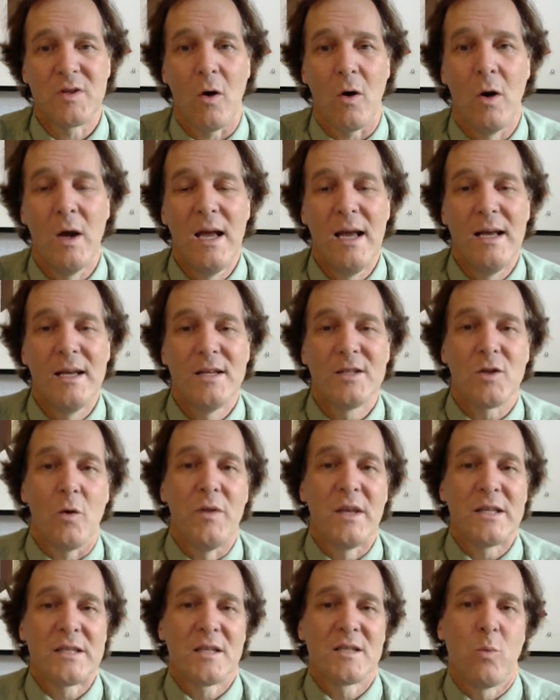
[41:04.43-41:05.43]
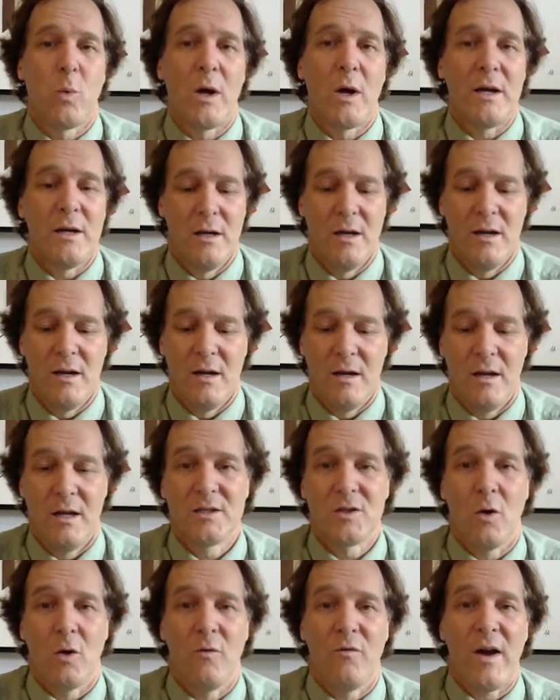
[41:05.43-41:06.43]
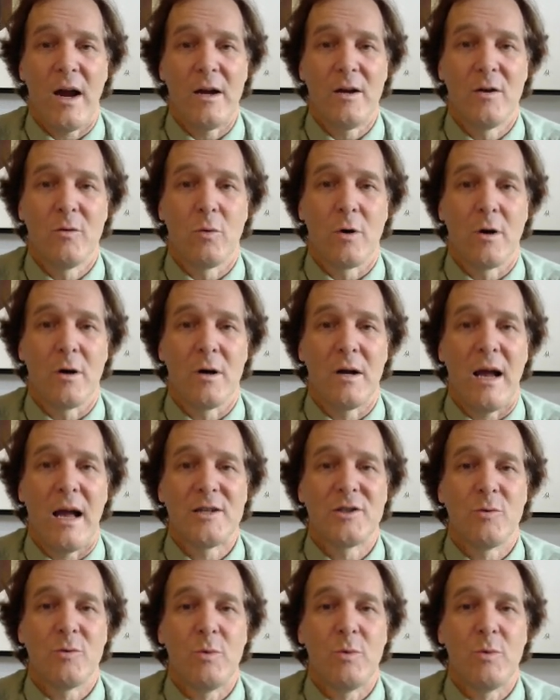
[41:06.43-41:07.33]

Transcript: So this is what. So find word.